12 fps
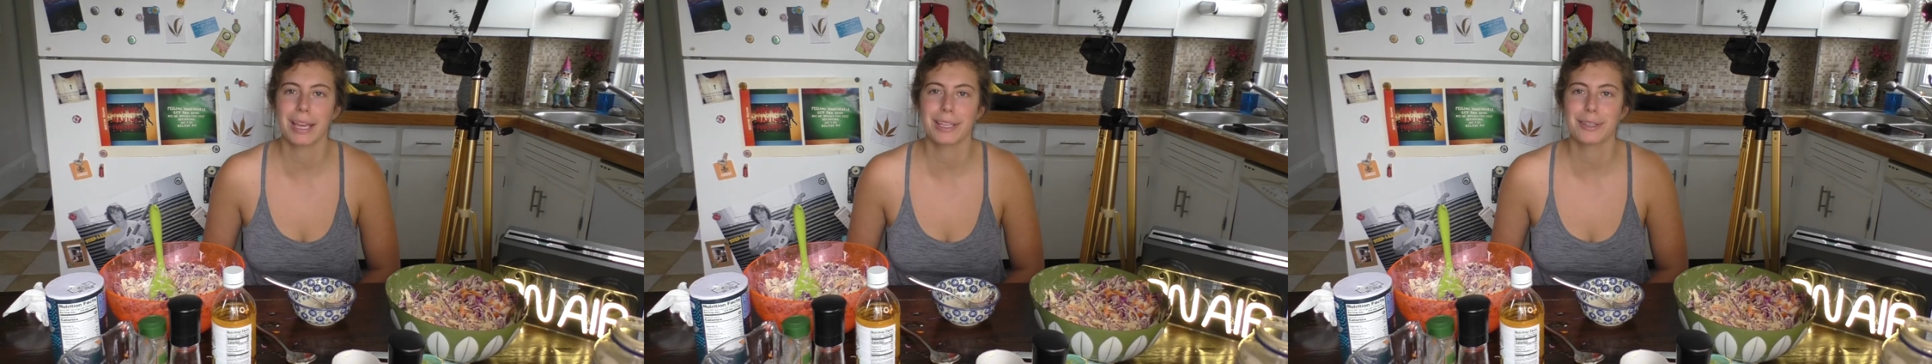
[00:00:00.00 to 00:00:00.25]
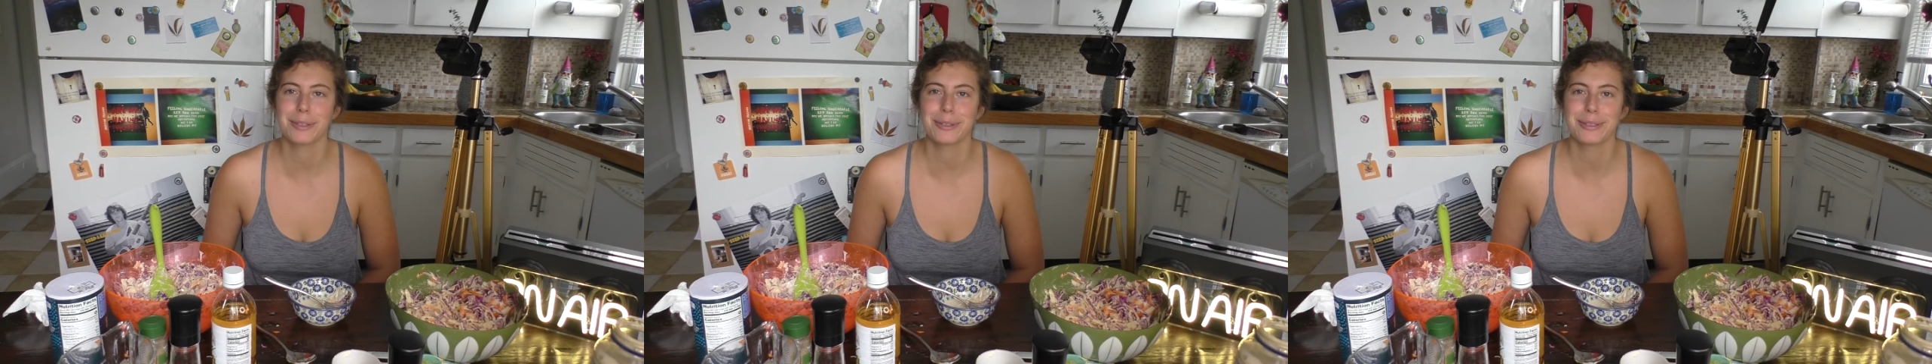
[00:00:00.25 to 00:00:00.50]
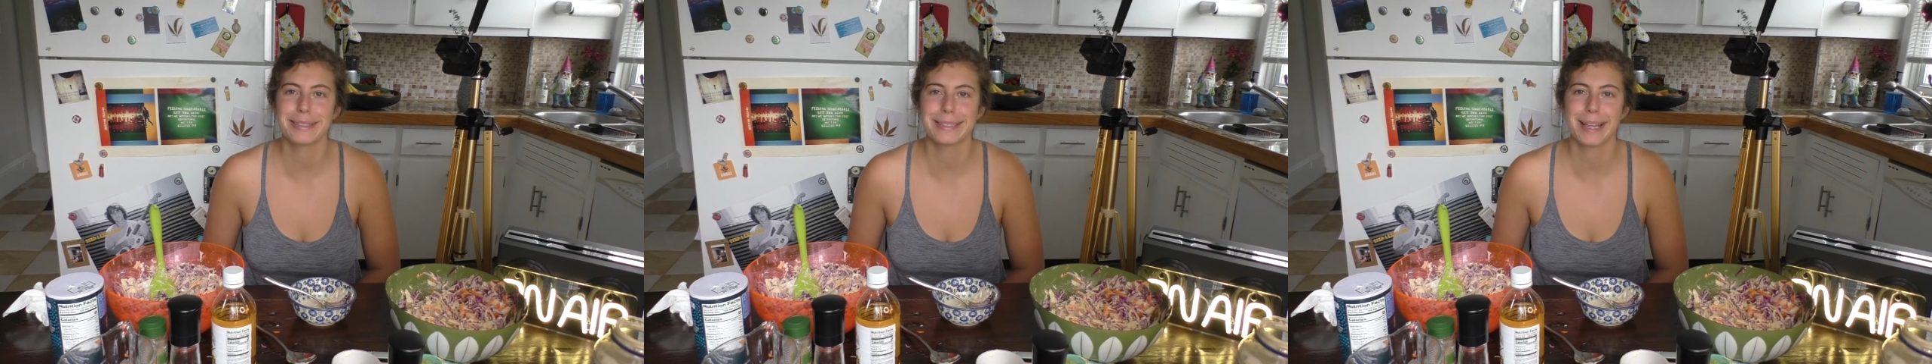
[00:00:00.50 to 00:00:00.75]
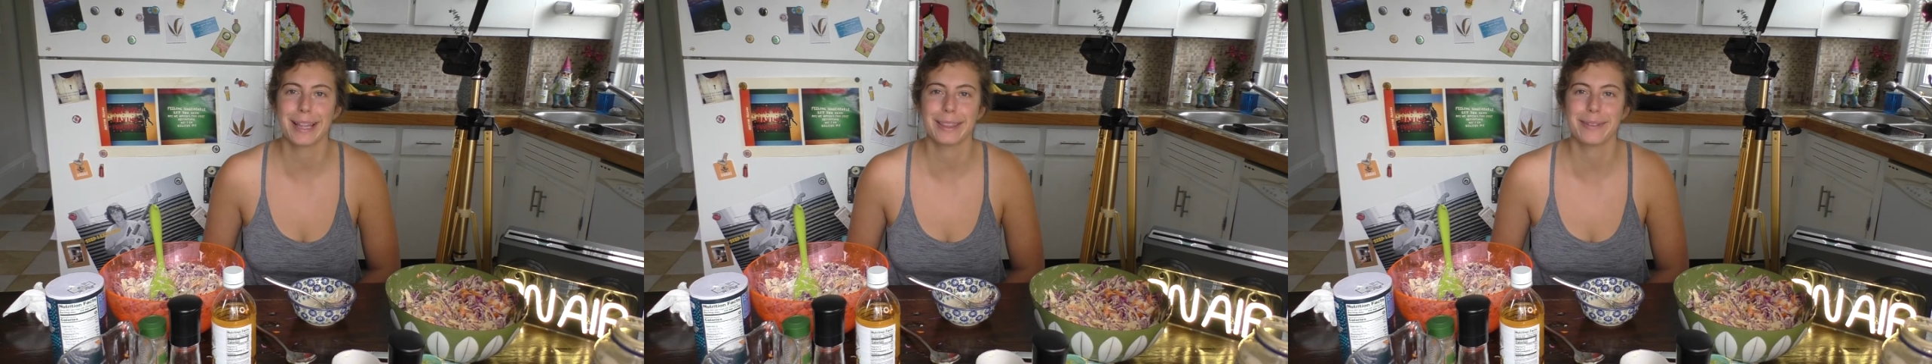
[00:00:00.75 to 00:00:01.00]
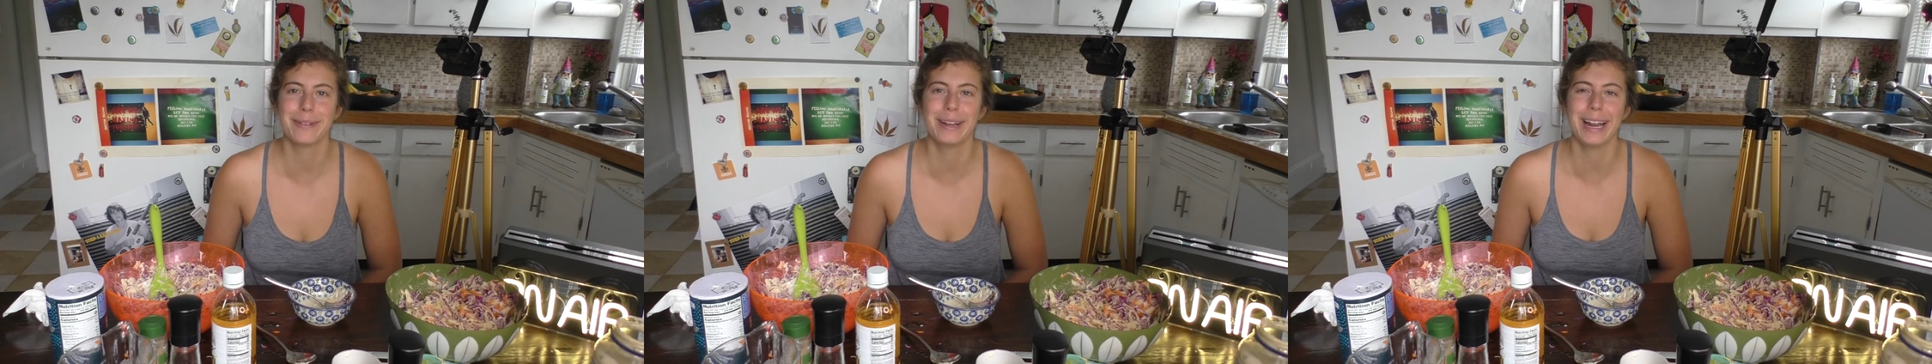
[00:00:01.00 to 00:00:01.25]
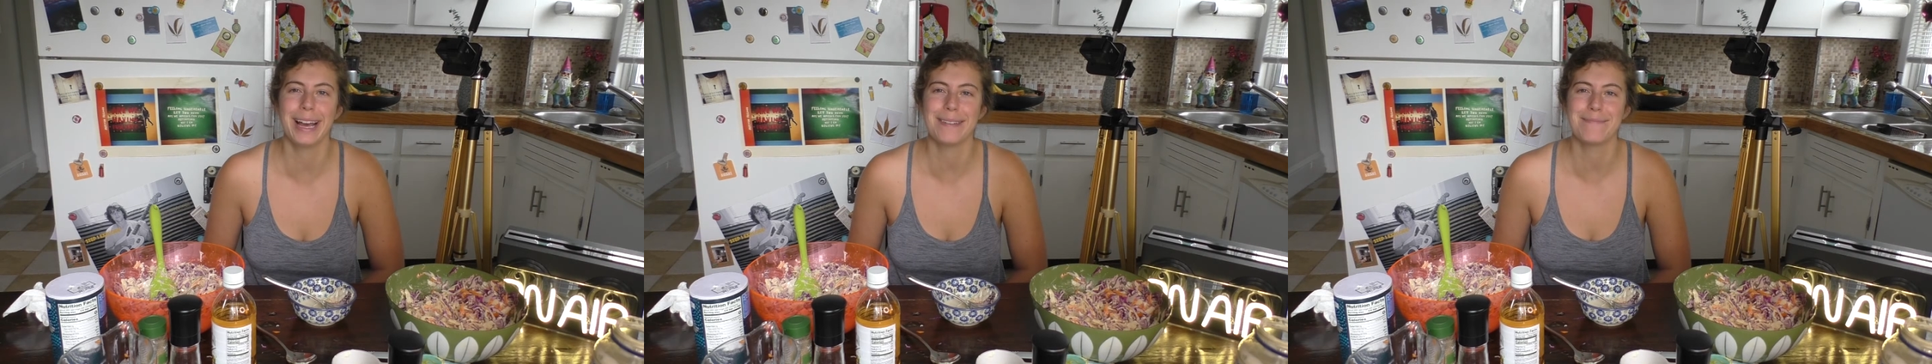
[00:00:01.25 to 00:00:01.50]
use, not the
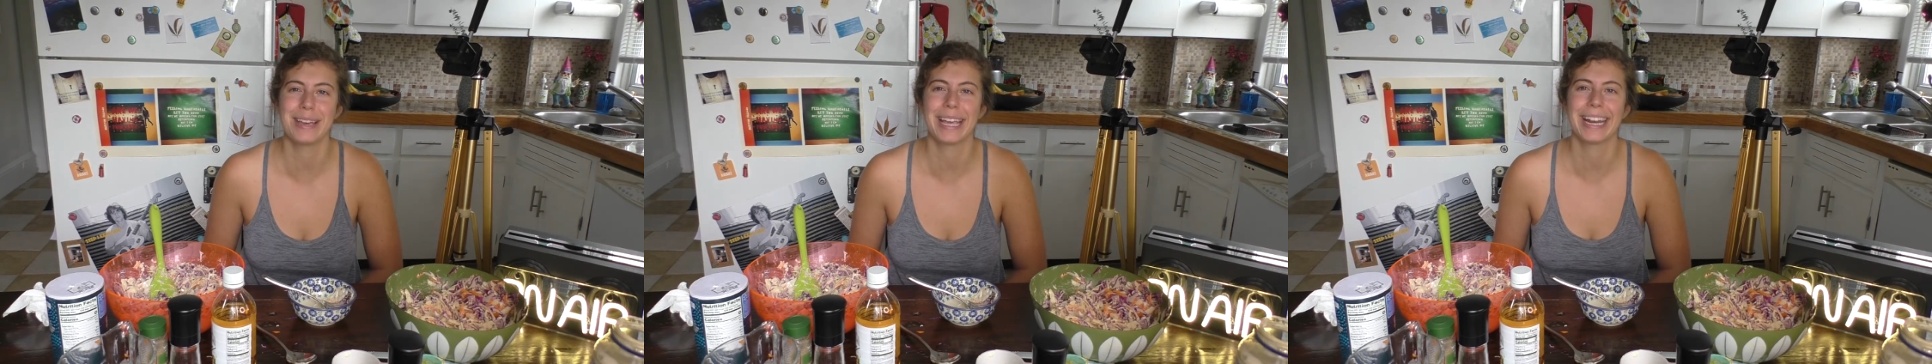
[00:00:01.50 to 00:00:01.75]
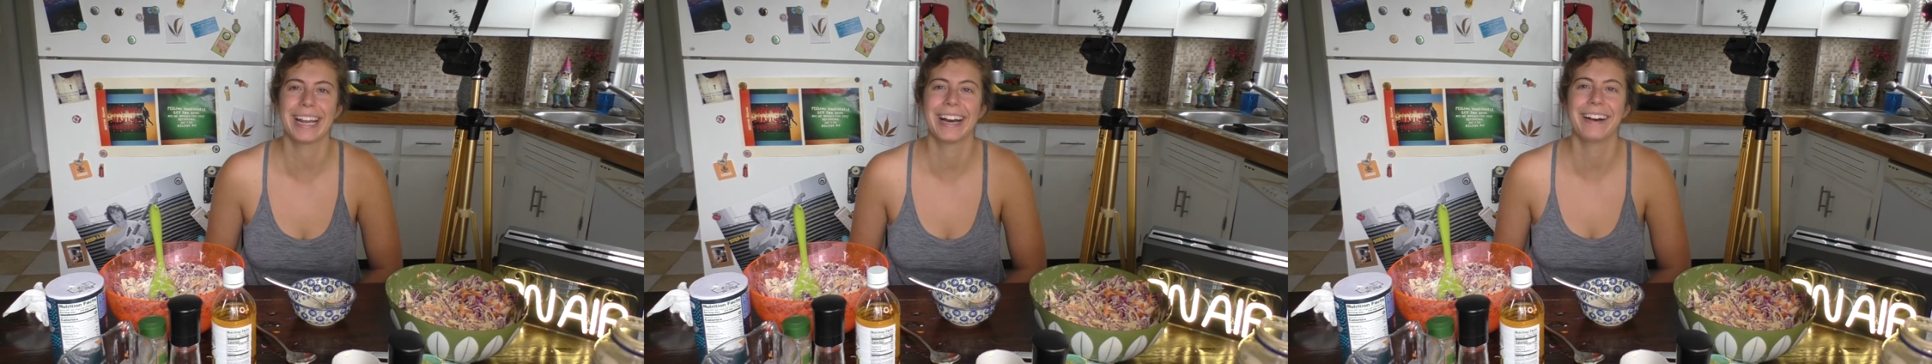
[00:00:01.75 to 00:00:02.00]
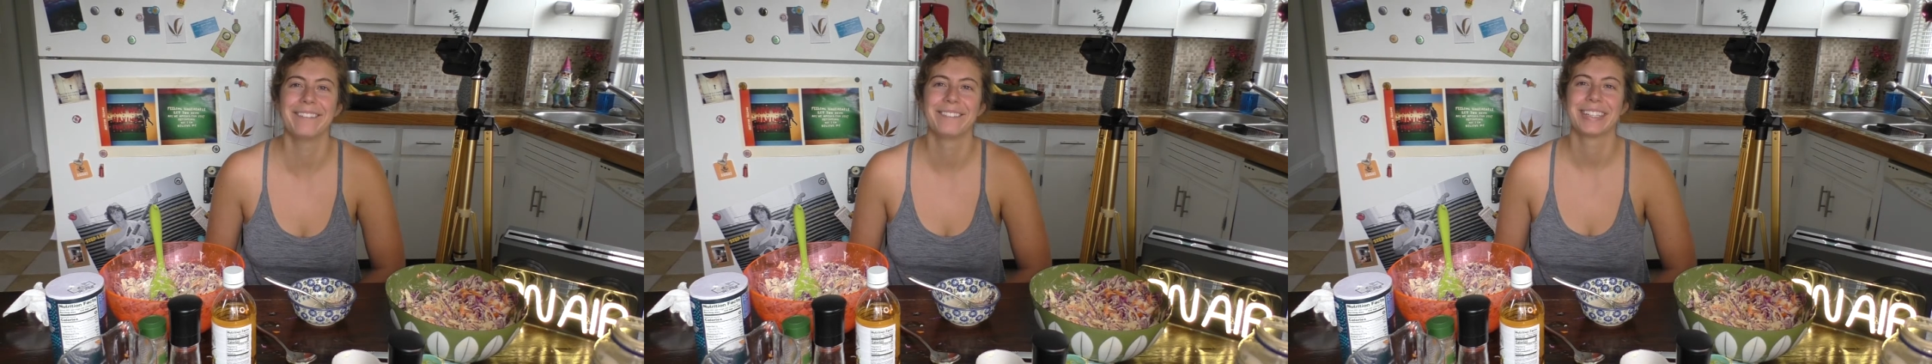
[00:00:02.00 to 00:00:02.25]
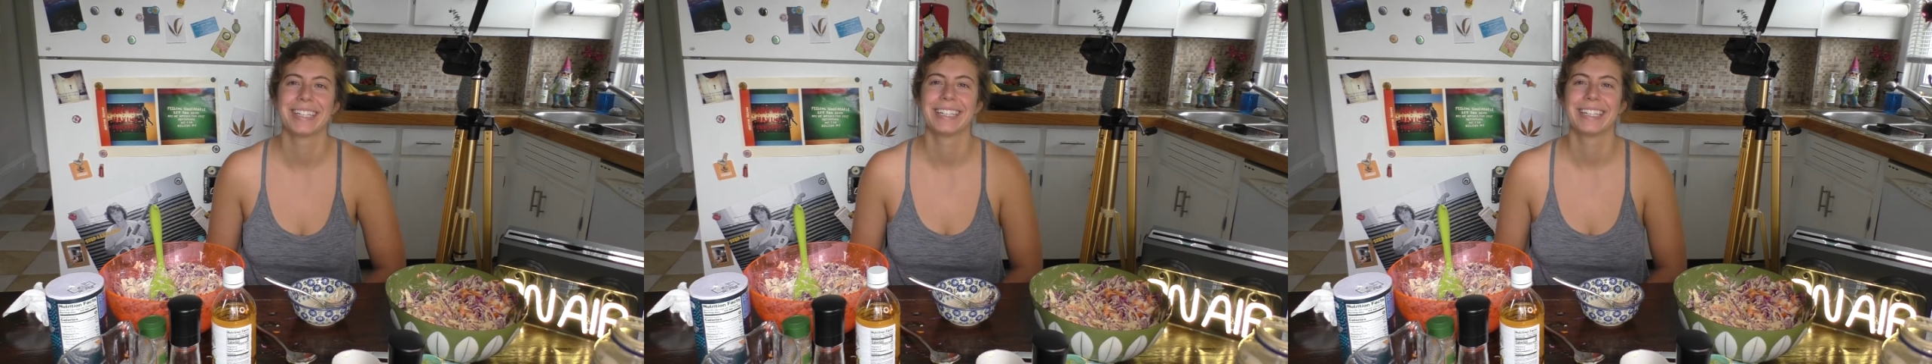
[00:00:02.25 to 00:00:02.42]
one I made up.